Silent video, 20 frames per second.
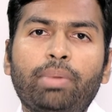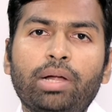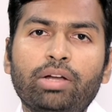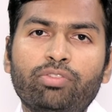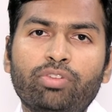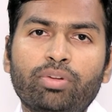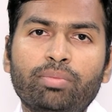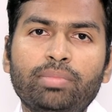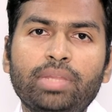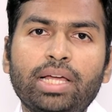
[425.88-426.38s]

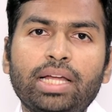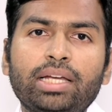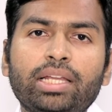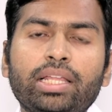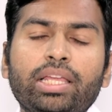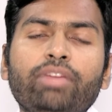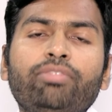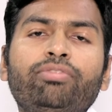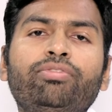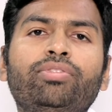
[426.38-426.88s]
Apart from that,
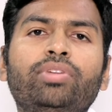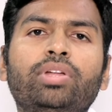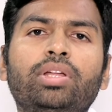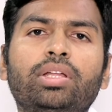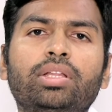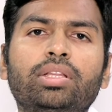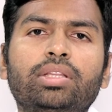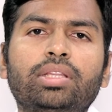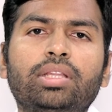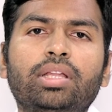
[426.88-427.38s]
if
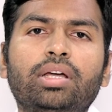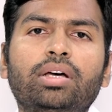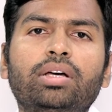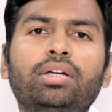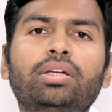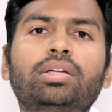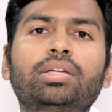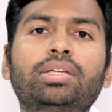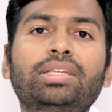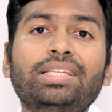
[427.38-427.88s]

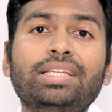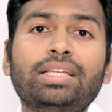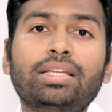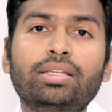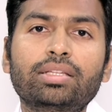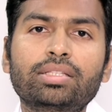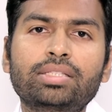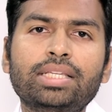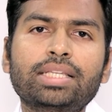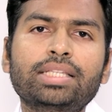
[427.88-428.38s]
the
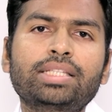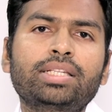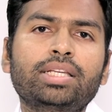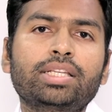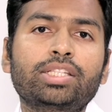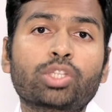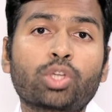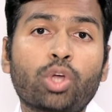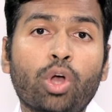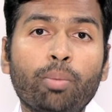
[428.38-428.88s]

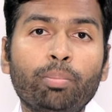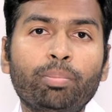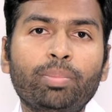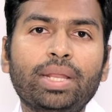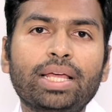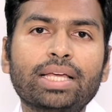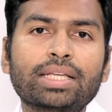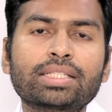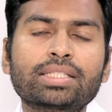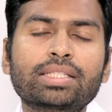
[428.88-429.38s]
cyst is
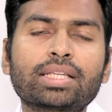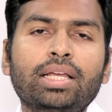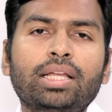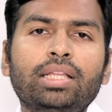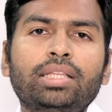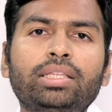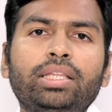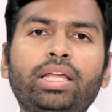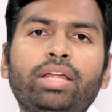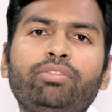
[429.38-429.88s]
complex,
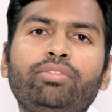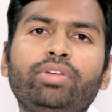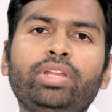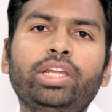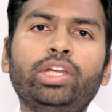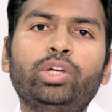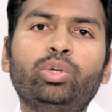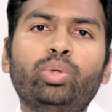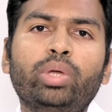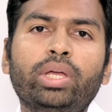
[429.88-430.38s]
then
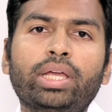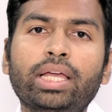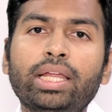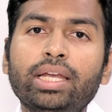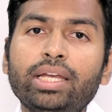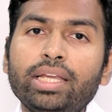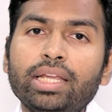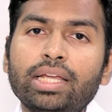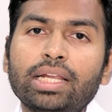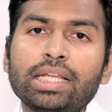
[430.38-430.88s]
we need to
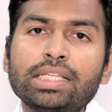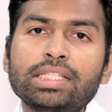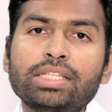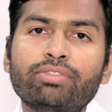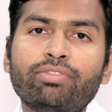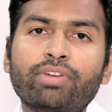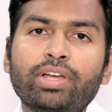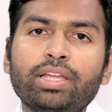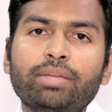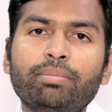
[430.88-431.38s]
again
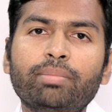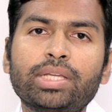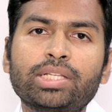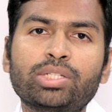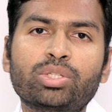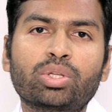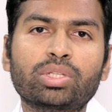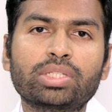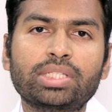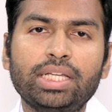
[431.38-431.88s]
reclassify
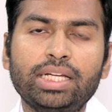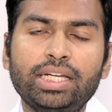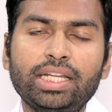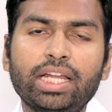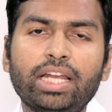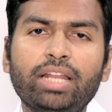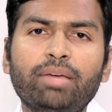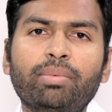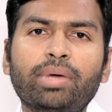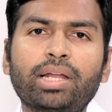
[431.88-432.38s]
based on
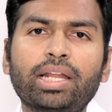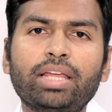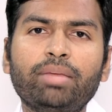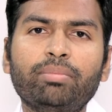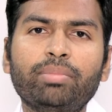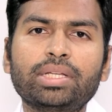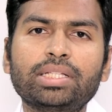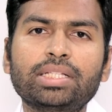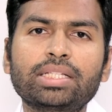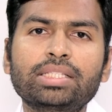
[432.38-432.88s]
CT and
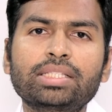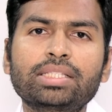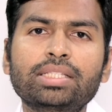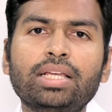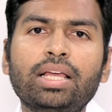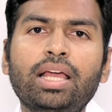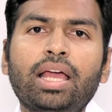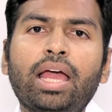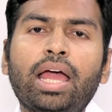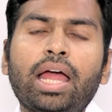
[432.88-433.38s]
MRI
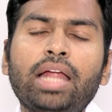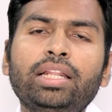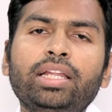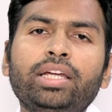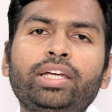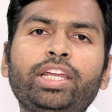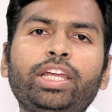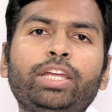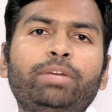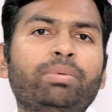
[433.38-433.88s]
images,
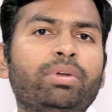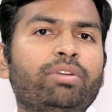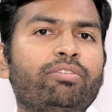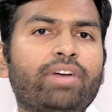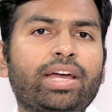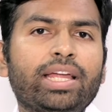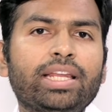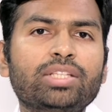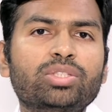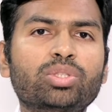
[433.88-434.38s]
and the
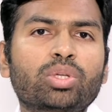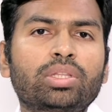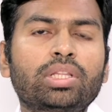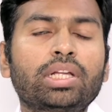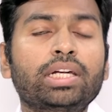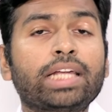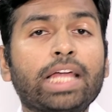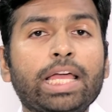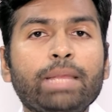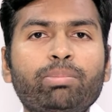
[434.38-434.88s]
treatment varies
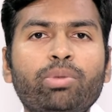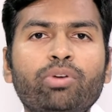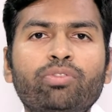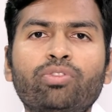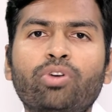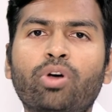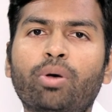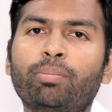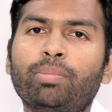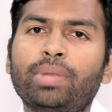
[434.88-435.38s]
on the type
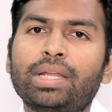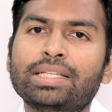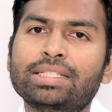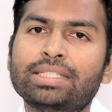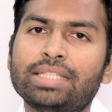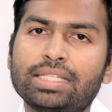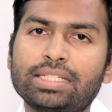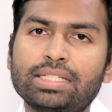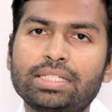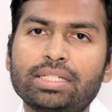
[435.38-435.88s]
of
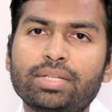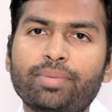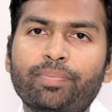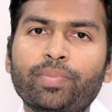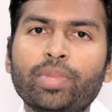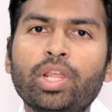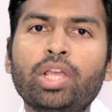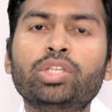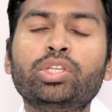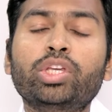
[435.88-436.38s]
complex cyst.
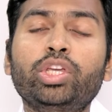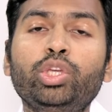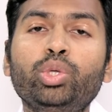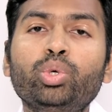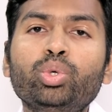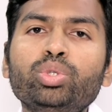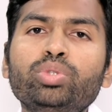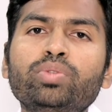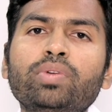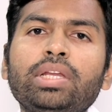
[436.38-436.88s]
So
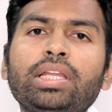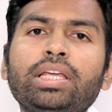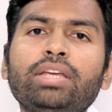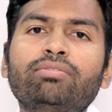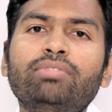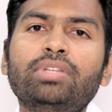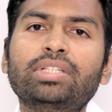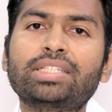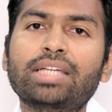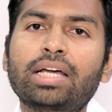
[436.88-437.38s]

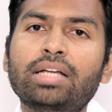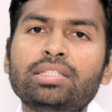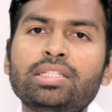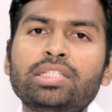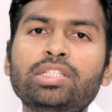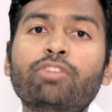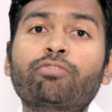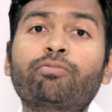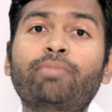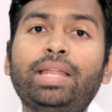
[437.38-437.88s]
usually, if the
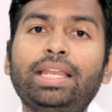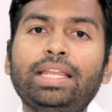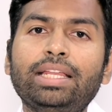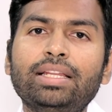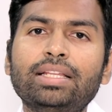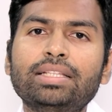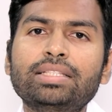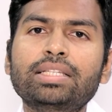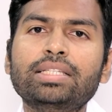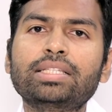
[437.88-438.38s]
chances of
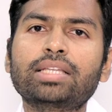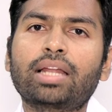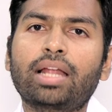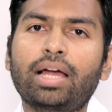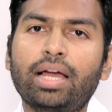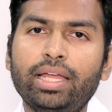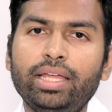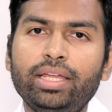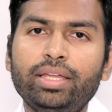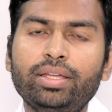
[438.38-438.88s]
malignancies
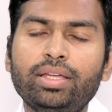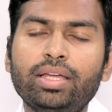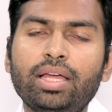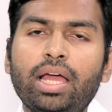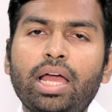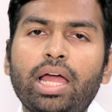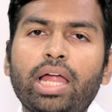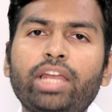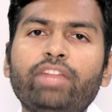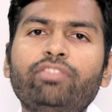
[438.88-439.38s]
are high
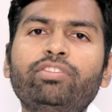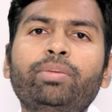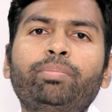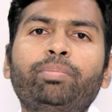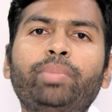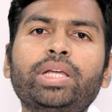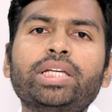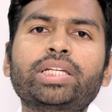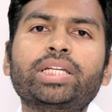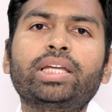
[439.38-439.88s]
and if
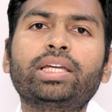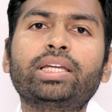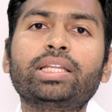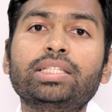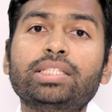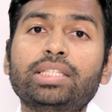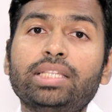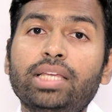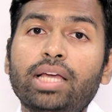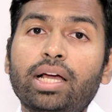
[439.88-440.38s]
the
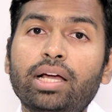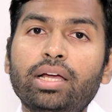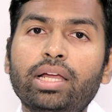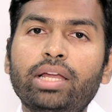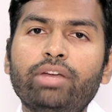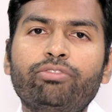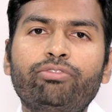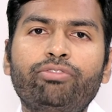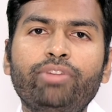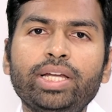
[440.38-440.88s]
patient is
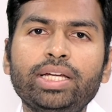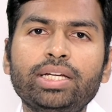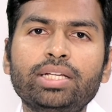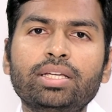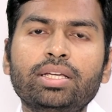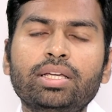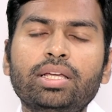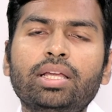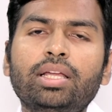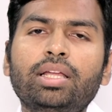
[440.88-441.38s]
young and
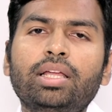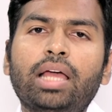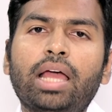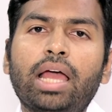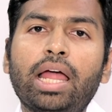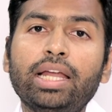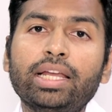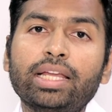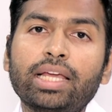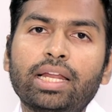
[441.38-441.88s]
fit
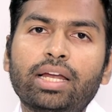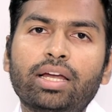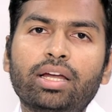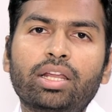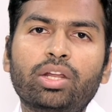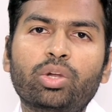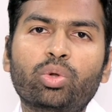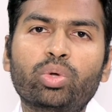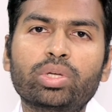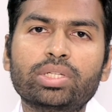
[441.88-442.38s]
and can
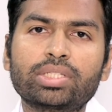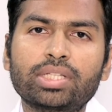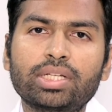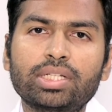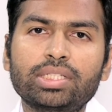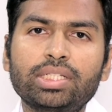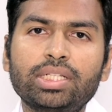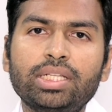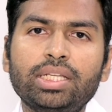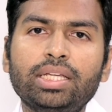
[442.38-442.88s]
undergo a
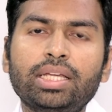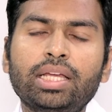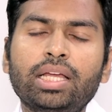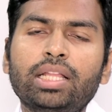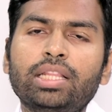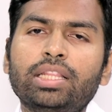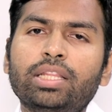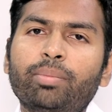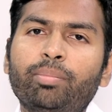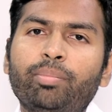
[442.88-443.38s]
surgery,
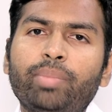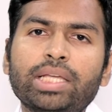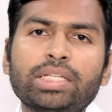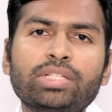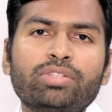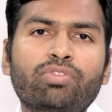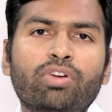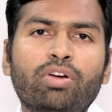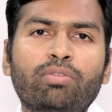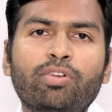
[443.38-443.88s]
the
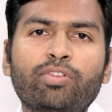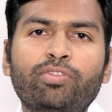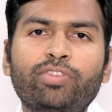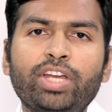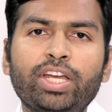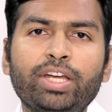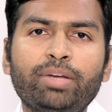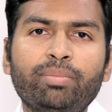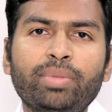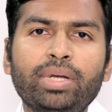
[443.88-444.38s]
best form
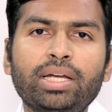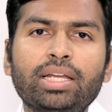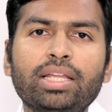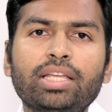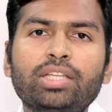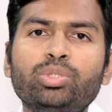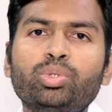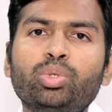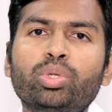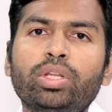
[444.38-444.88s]
of
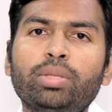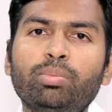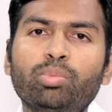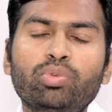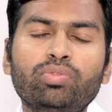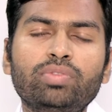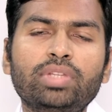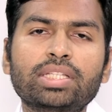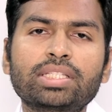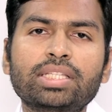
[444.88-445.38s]
treatment is to
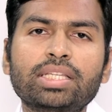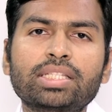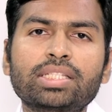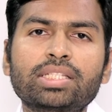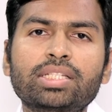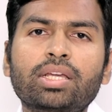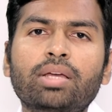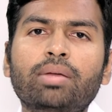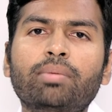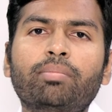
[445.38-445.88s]
remove the
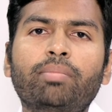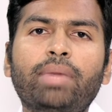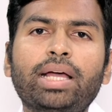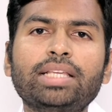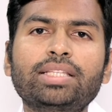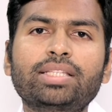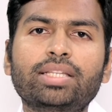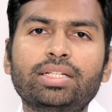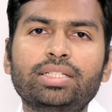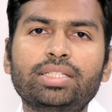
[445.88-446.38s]
cyst
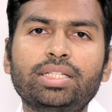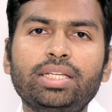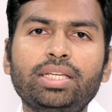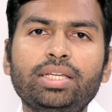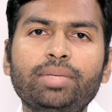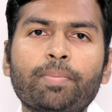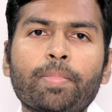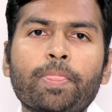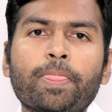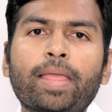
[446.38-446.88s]
by
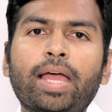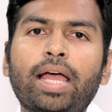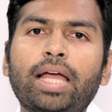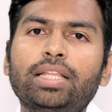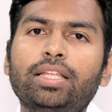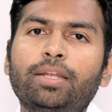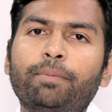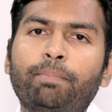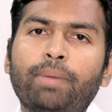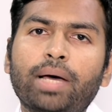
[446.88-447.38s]
surgery.
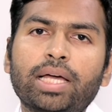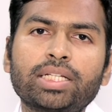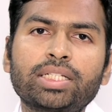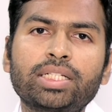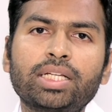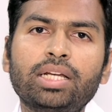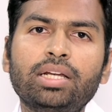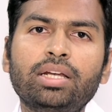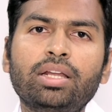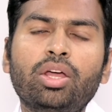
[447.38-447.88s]
Either
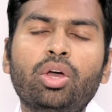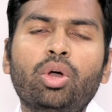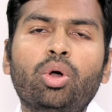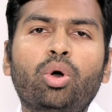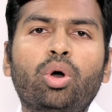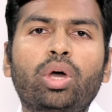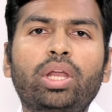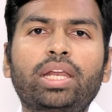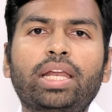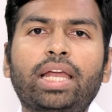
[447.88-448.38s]
partial
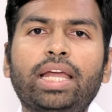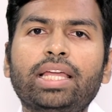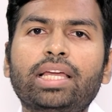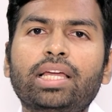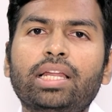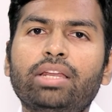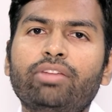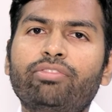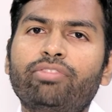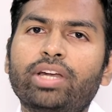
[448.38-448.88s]
or a
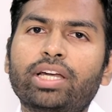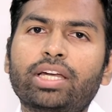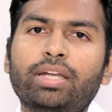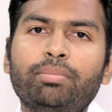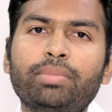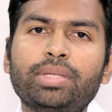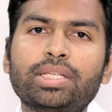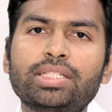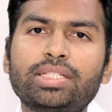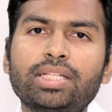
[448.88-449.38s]
radical
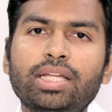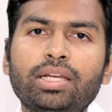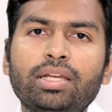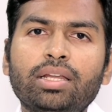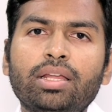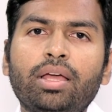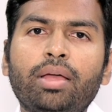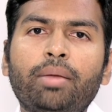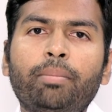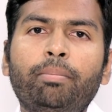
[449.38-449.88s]
nephrectomy is
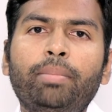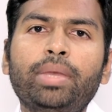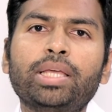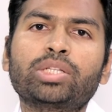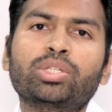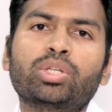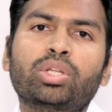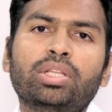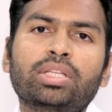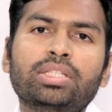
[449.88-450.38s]
done
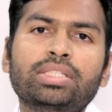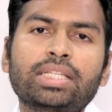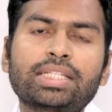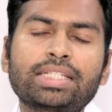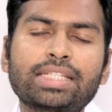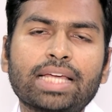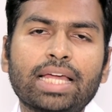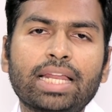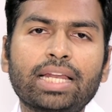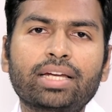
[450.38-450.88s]
based on the
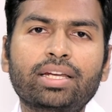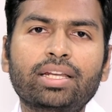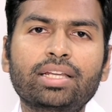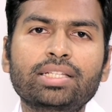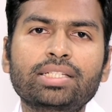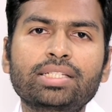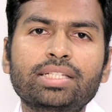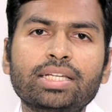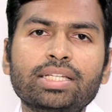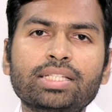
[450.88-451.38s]
cyst
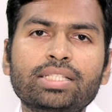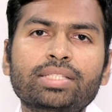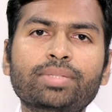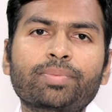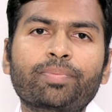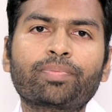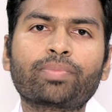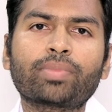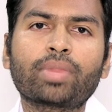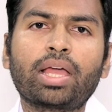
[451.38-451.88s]

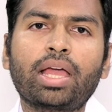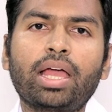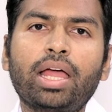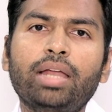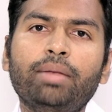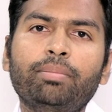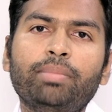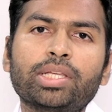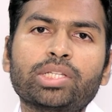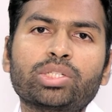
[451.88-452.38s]
characteristics
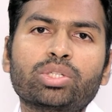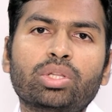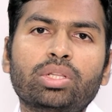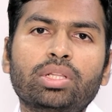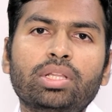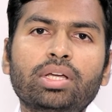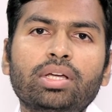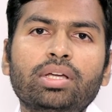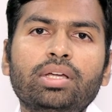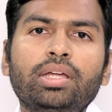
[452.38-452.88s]
and based
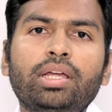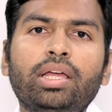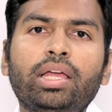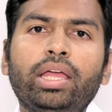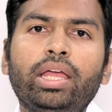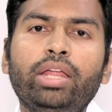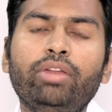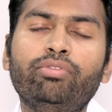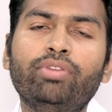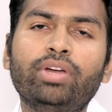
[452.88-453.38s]
on the
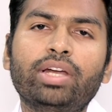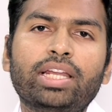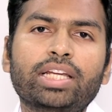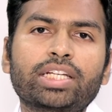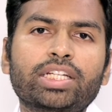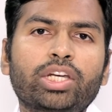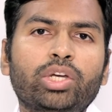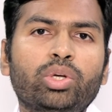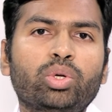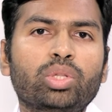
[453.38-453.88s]

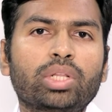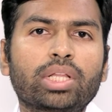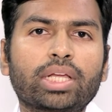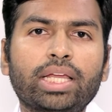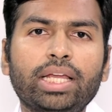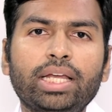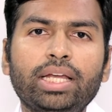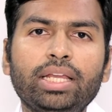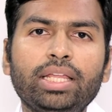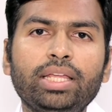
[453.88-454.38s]
infiltration into
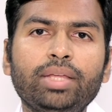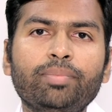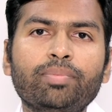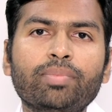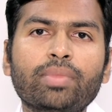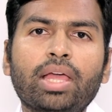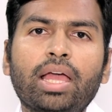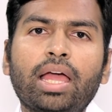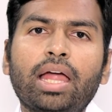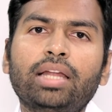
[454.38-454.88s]
the kidney
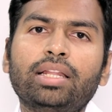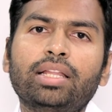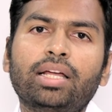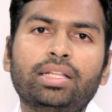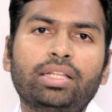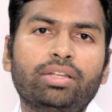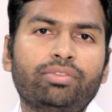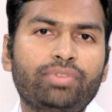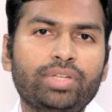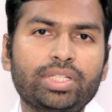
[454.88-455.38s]
and
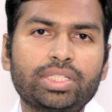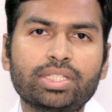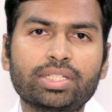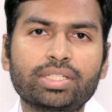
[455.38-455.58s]
the other